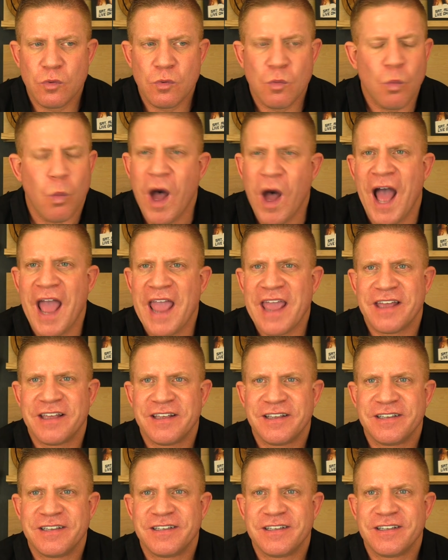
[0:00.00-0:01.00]
why?
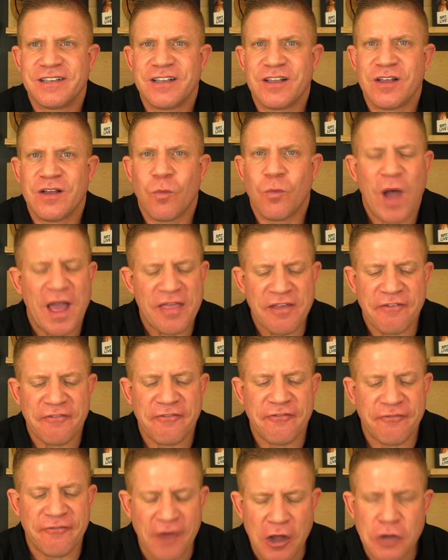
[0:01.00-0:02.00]
Why the
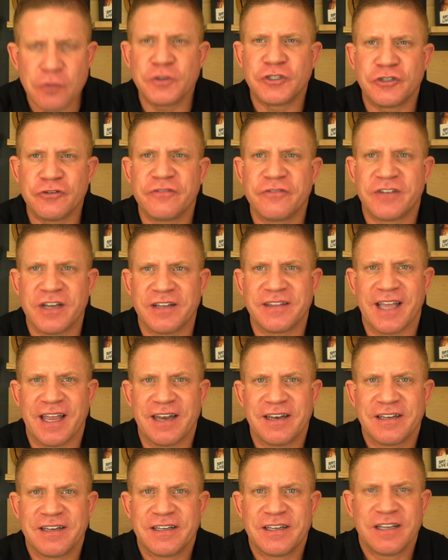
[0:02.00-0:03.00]
fuck would you have done that?
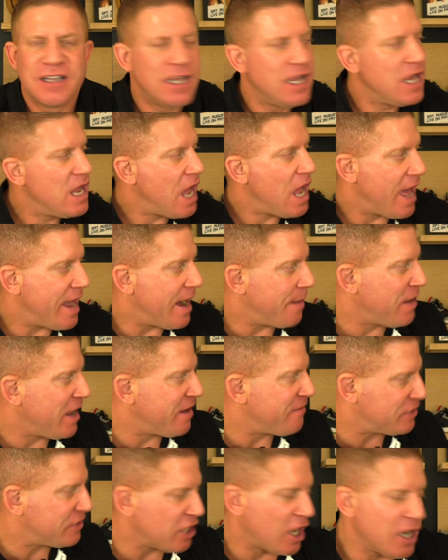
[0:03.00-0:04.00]
And I'm not
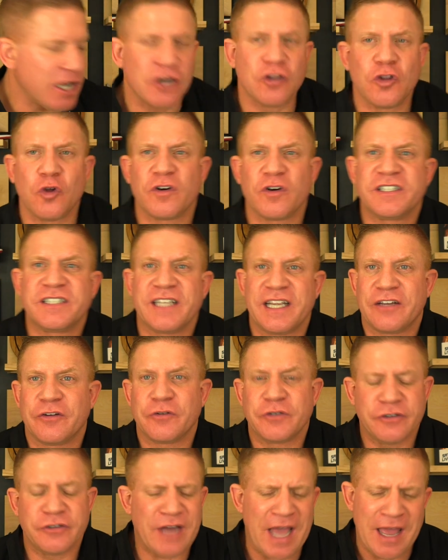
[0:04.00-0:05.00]
even talking to Laura Sanko,
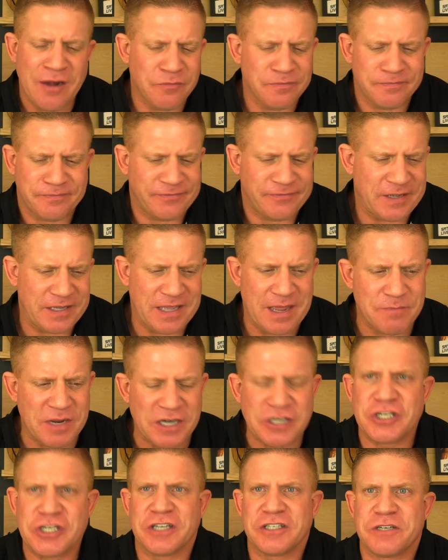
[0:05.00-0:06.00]
dude. I'm
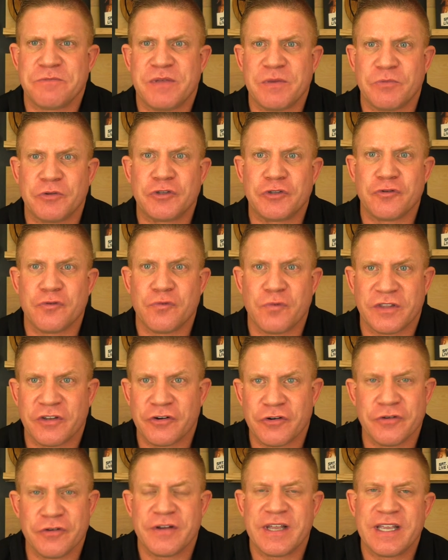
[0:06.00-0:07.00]
not judging people doing what
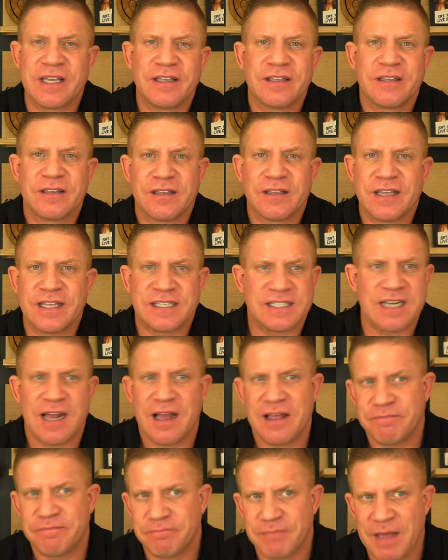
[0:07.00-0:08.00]
they're doing. It's
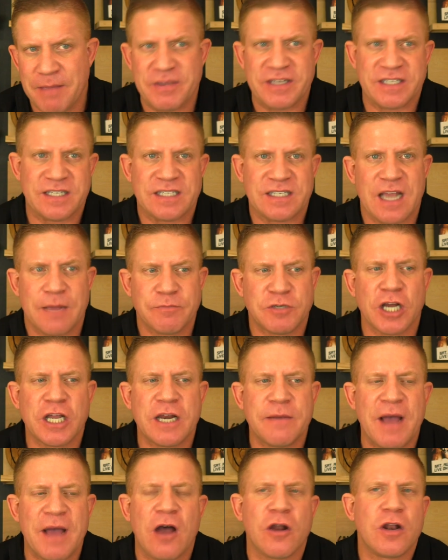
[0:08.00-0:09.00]
not my business. I'm
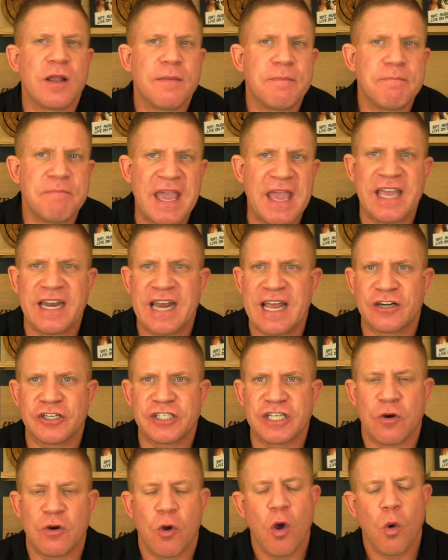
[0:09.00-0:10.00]
talking about Megan
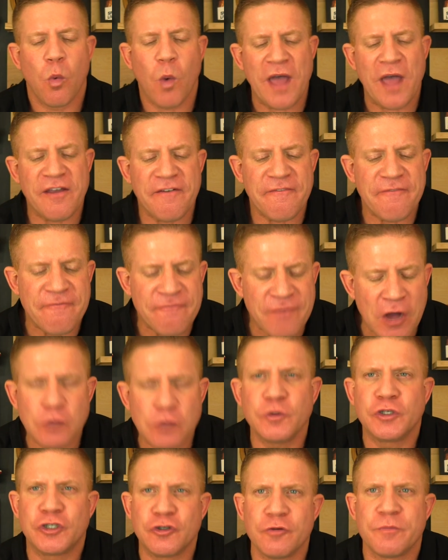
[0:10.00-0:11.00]
Anderson. Why the fuck
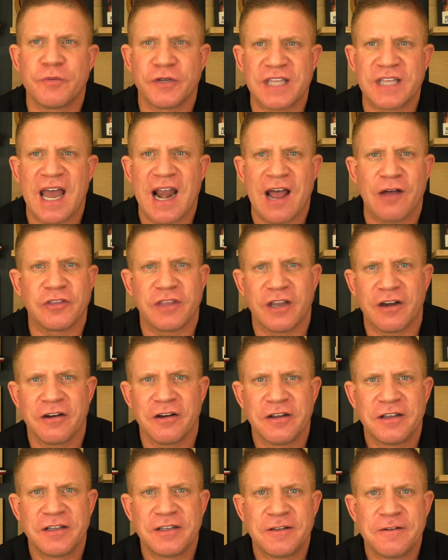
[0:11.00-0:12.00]
would you have put that out there?
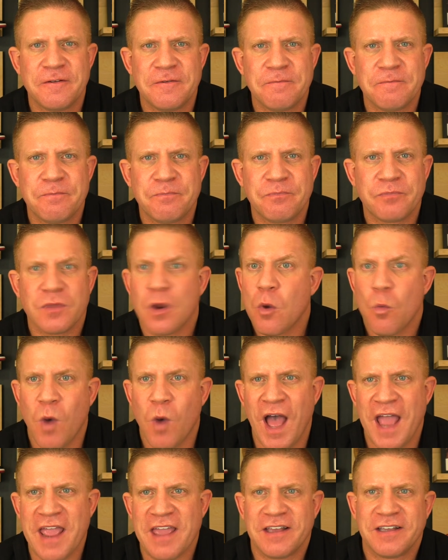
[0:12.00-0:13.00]

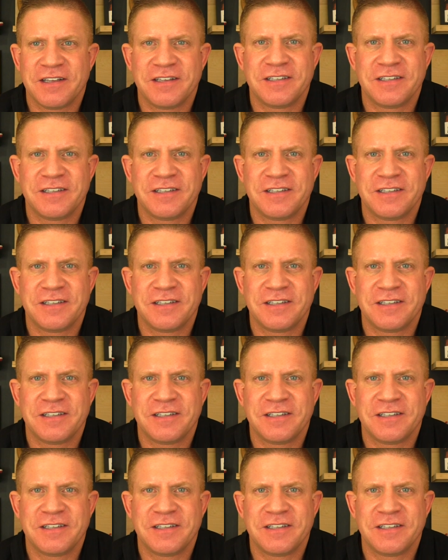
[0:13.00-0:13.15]
Why?